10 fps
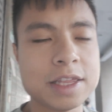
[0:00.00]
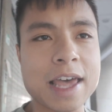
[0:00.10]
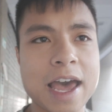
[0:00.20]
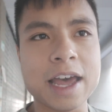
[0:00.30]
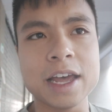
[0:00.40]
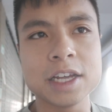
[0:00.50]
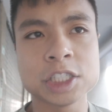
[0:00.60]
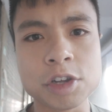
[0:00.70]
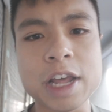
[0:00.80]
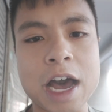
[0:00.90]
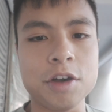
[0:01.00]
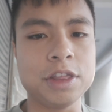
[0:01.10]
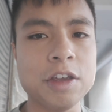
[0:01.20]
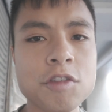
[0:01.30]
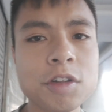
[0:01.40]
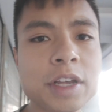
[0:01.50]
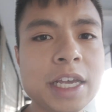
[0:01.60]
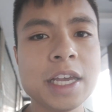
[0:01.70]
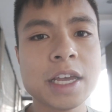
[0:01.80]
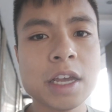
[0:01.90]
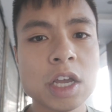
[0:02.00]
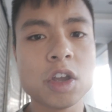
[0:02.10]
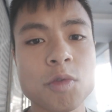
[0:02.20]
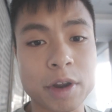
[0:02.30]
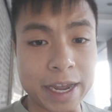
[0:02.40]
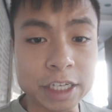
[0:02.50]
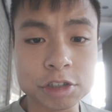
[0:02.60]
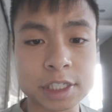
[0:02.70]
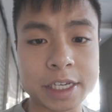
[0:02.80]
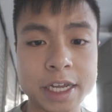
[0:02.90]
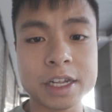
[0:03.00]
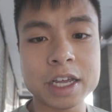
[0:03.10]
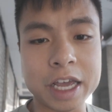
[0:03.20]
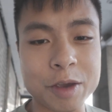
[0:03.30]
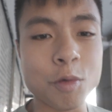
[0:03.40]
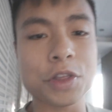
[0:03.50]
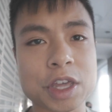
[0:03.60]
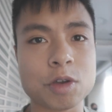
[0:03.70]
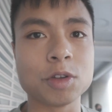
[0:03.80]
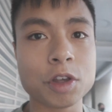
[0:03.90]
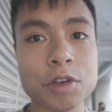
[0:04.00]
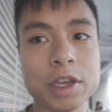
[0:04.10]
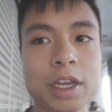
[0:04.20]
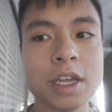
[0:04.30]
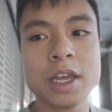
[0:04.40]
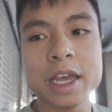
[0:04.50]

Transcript: that stood out. They really were interested in what they were learning